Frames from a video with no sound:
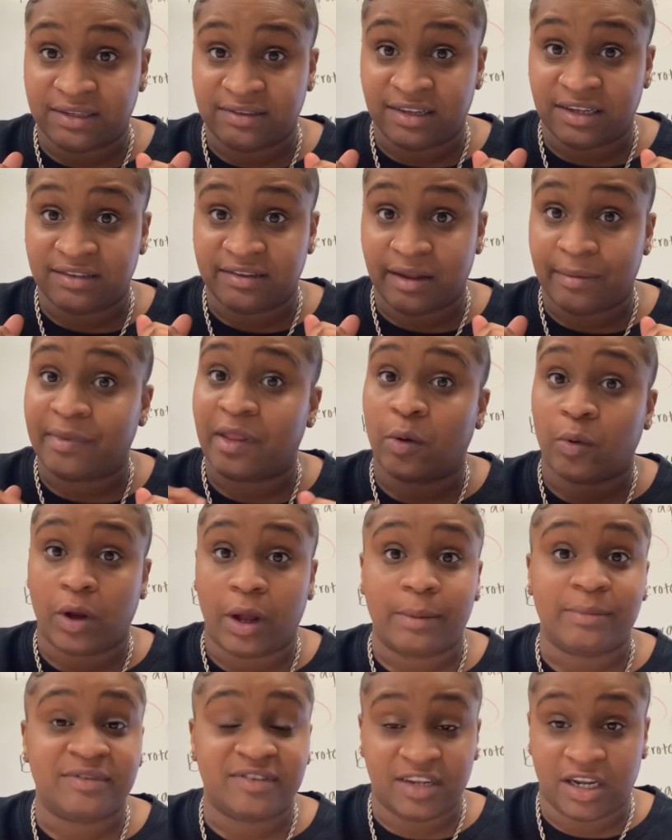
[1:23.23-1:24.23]
exam that
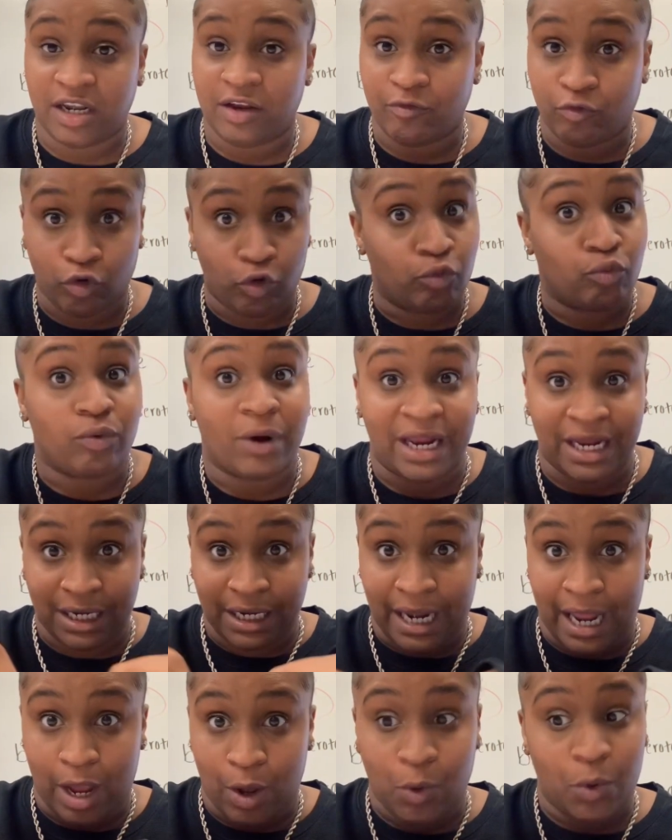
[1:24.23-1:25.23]
I'm studying for right
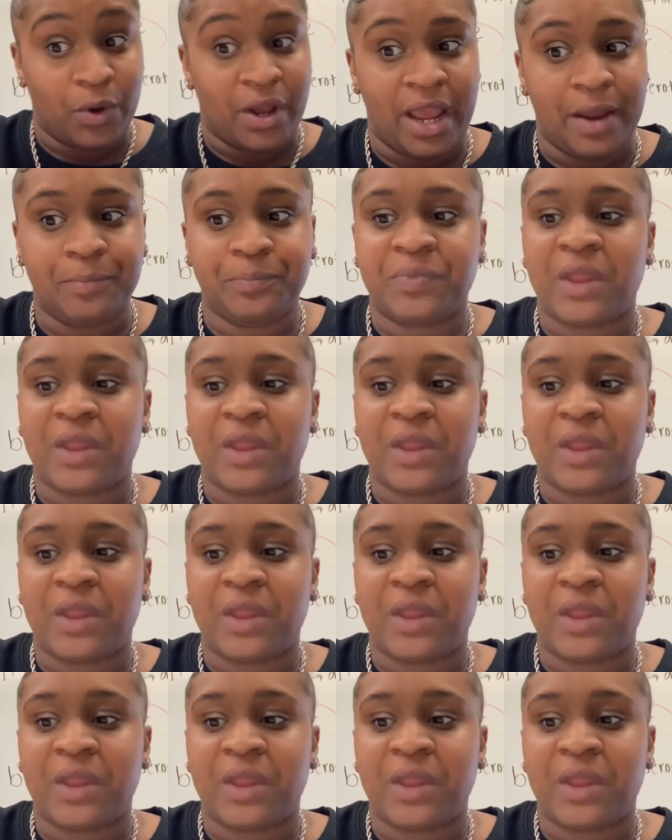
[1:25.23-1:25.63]
now, okay?